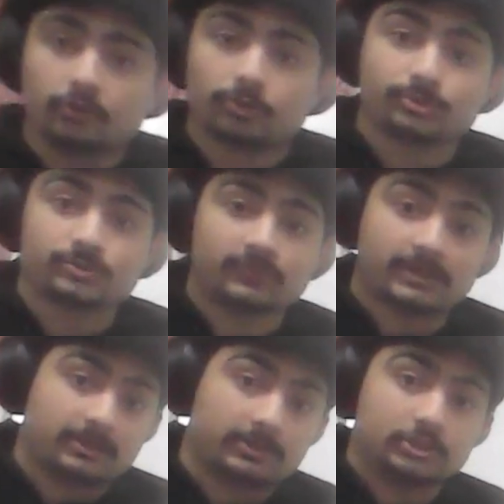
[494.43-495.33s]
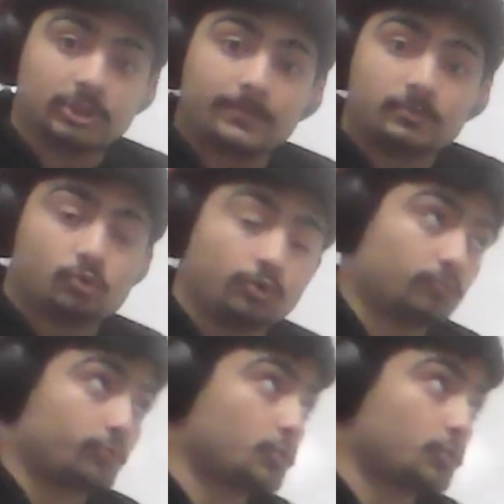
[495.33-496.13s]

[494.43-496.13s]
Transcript: in order to find our trapezoidal